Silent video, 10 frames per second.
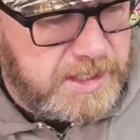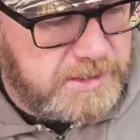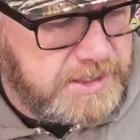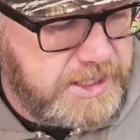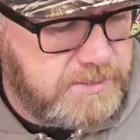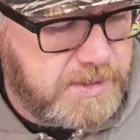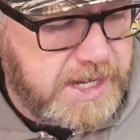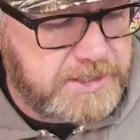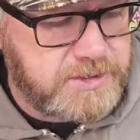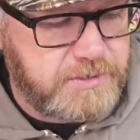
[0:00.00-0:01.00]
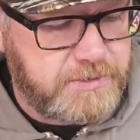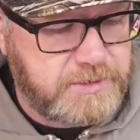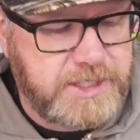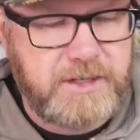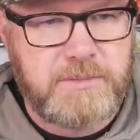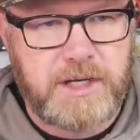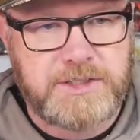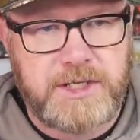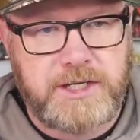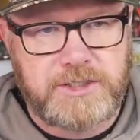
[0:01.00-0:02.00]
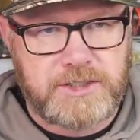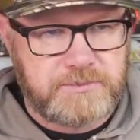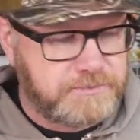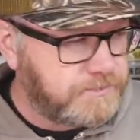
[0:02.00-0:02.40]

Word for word: Elite box are 13 bucks each.